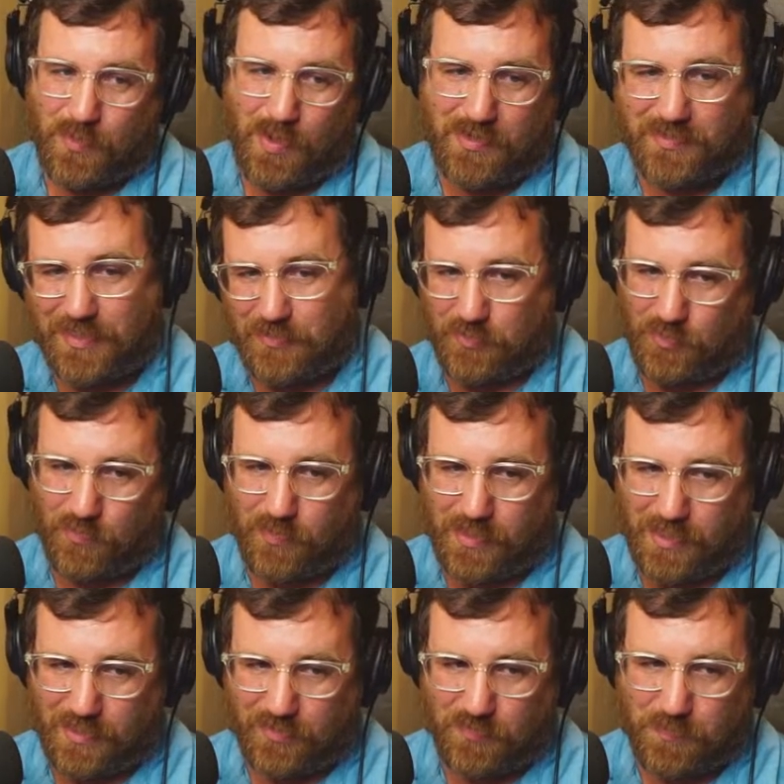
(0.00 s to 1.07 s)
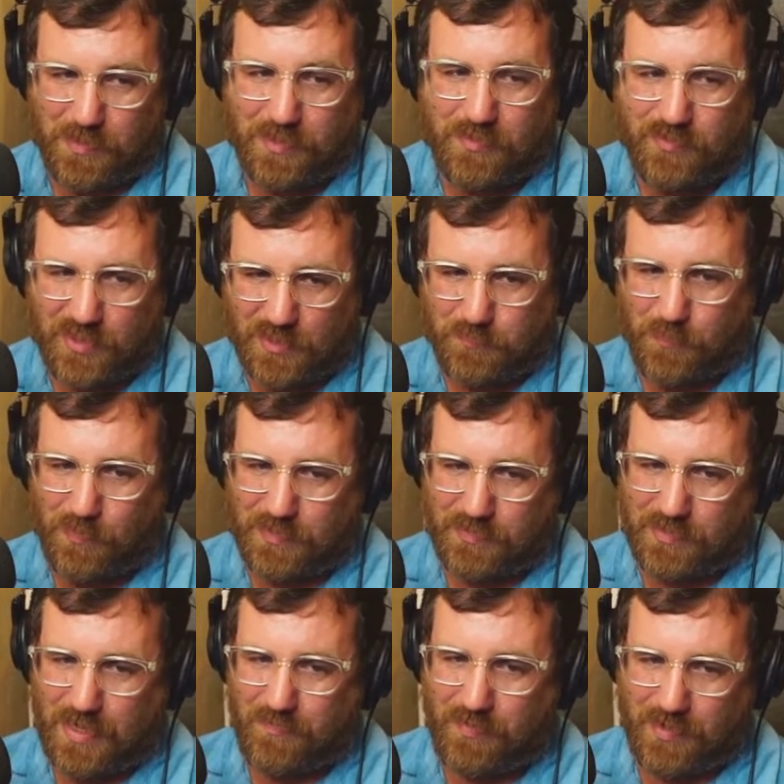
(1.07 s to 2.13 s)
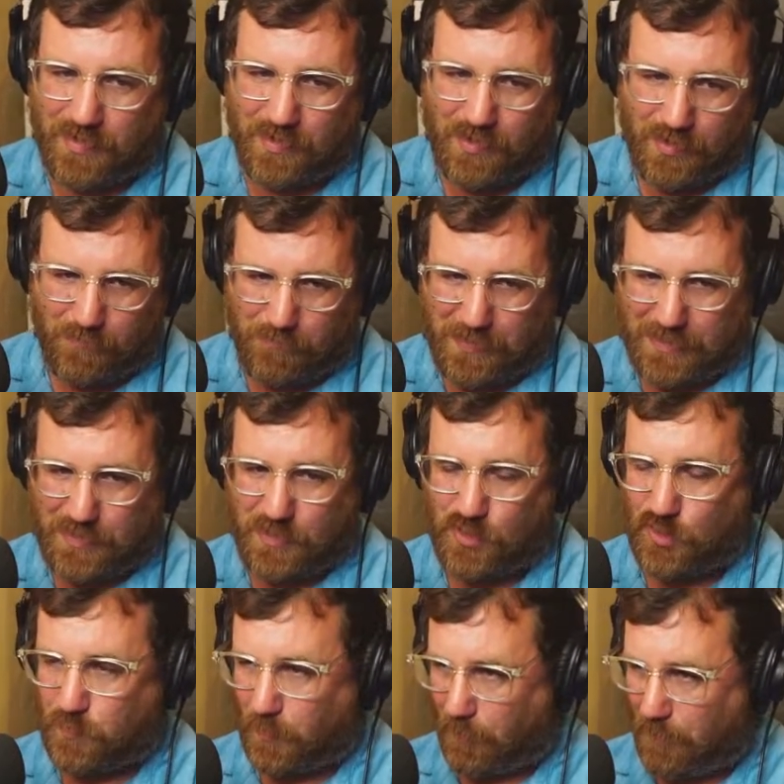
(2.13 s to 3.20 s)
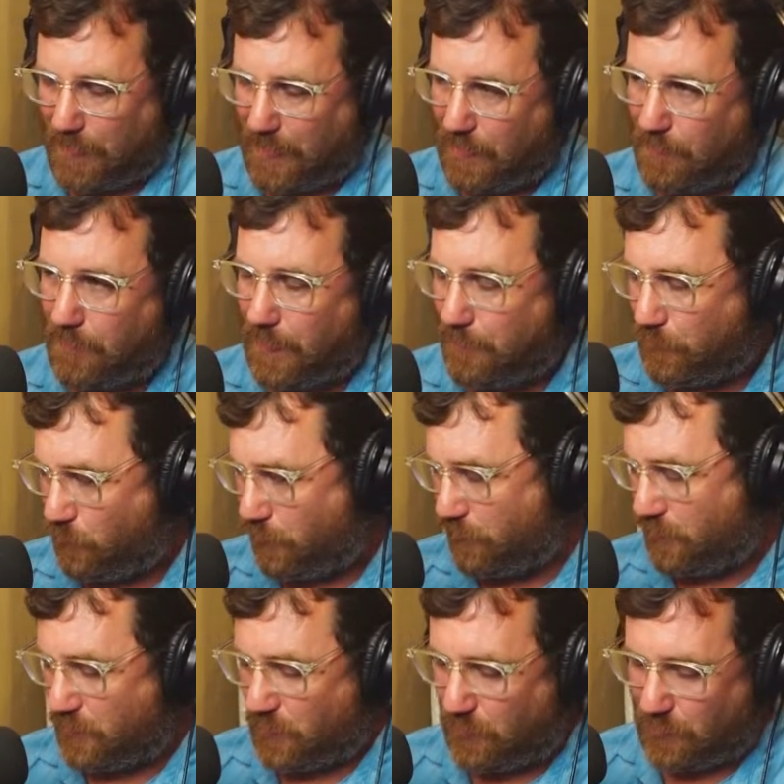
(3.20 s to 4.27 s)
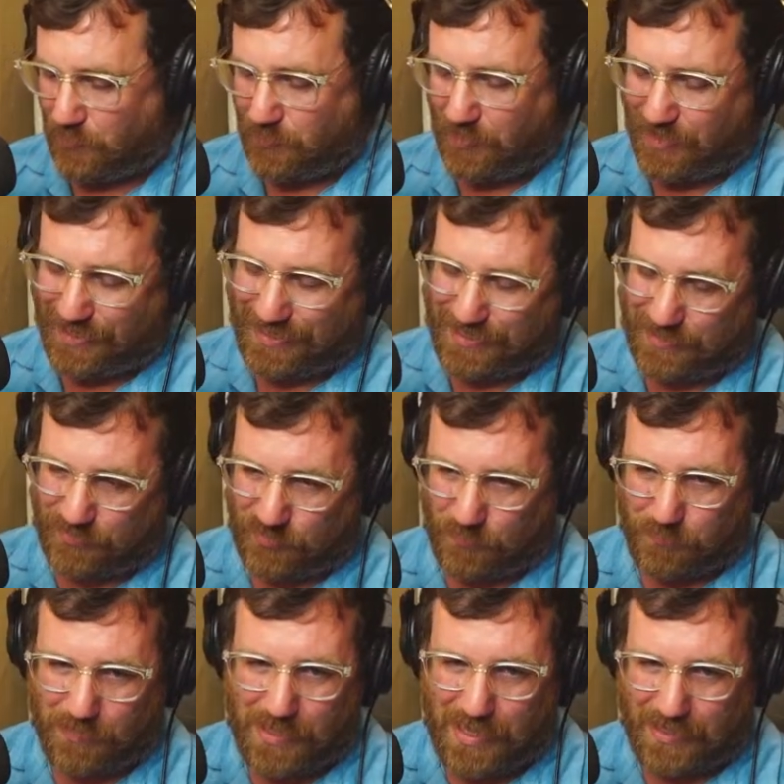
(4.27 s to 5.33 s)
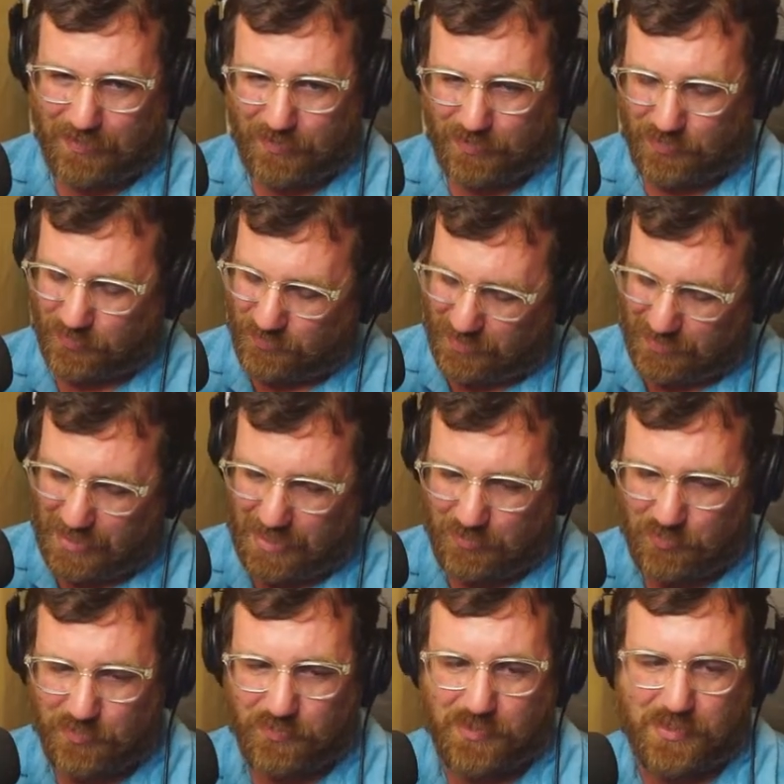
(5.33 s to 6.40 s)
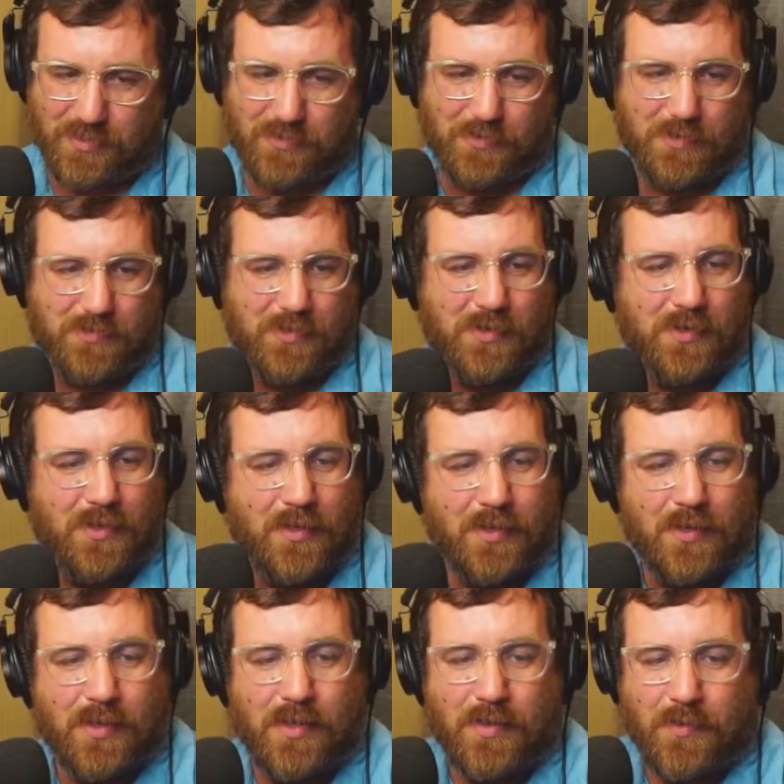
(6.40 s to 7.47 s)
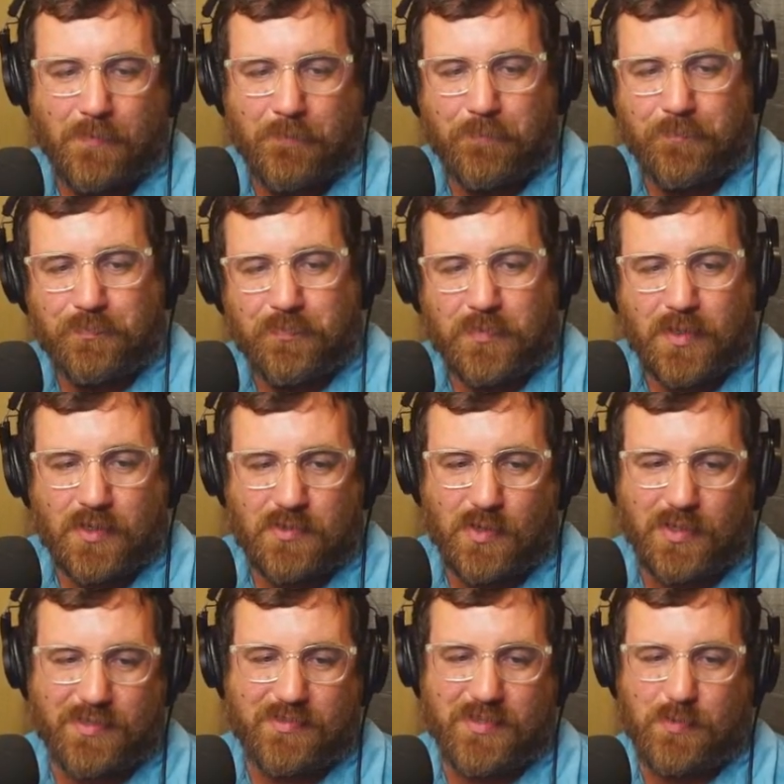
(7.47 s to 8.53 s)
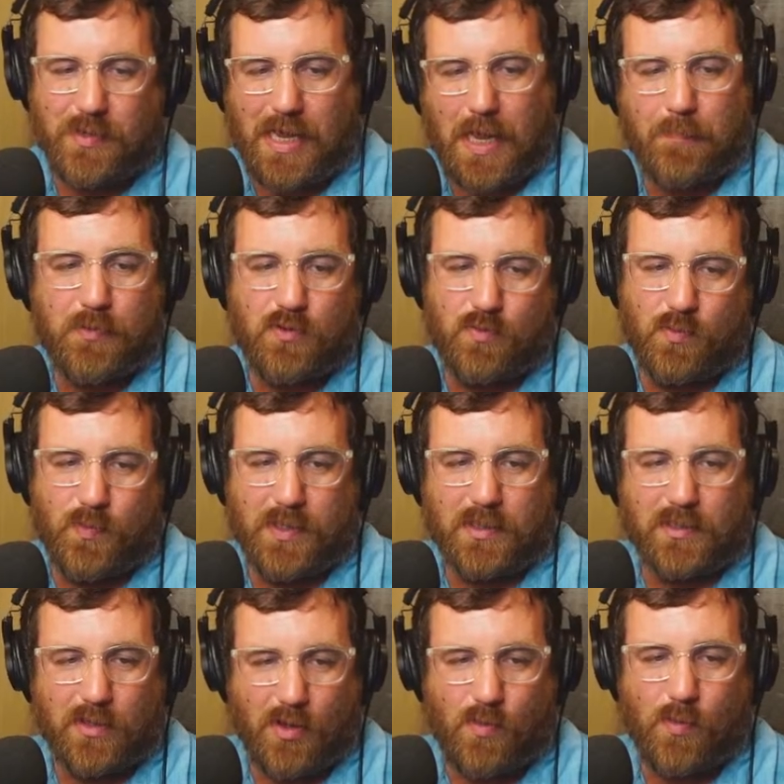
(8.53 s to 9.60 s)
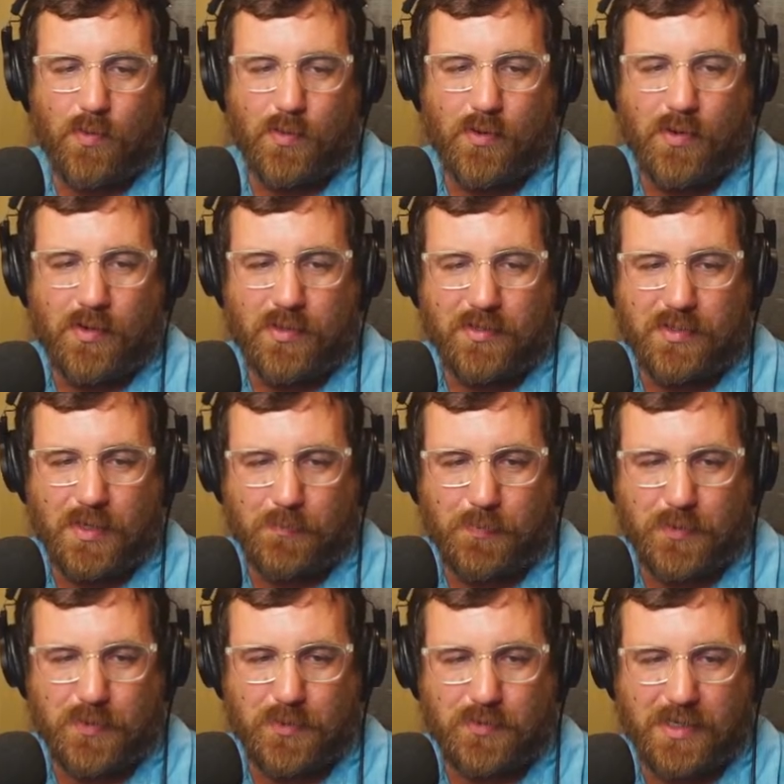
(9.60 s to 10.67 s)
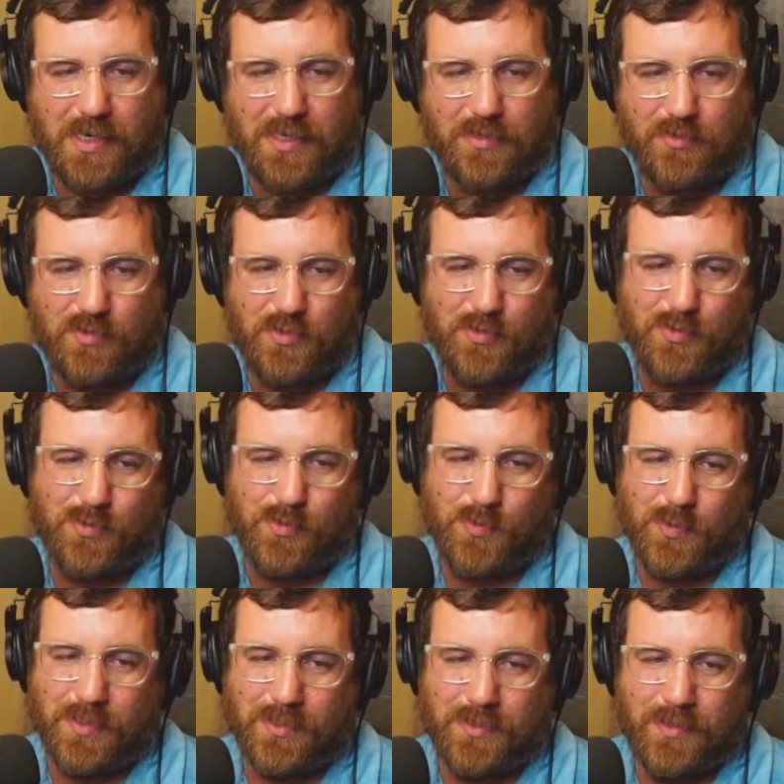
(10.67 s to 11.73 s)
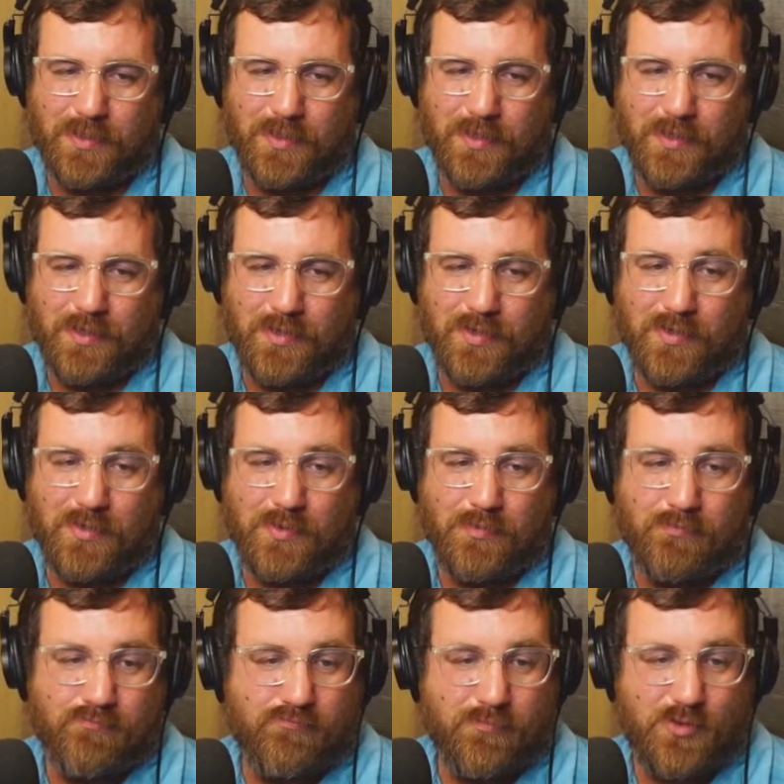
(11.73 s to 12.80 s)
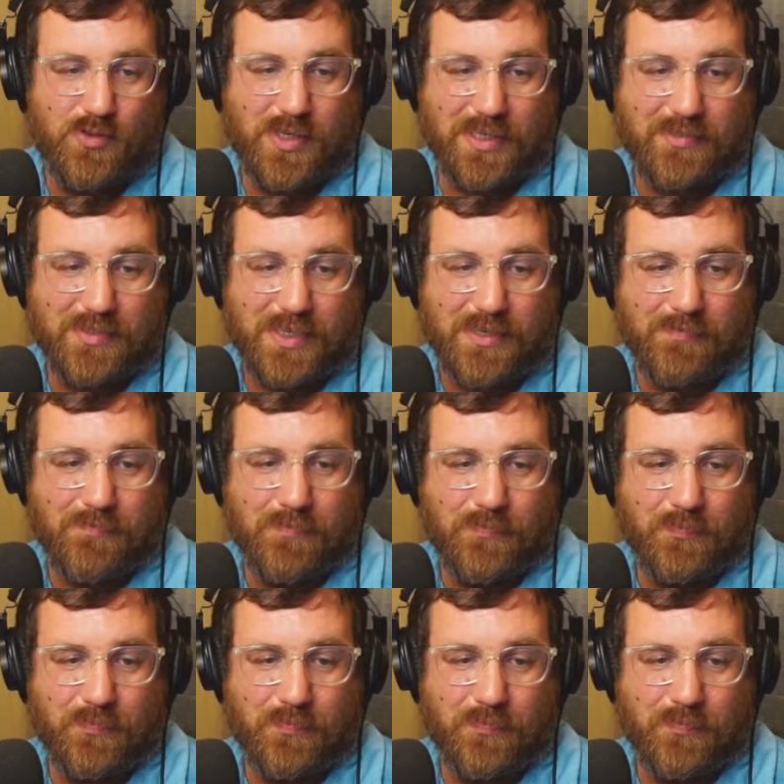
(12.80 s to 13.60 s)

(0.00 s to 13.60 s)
I'll say degrees, but 6.7 BTUs per pound in between return and supply. I should say that. Shouldn't say degrees. So let's see what happens when we lower the temperature down to 60.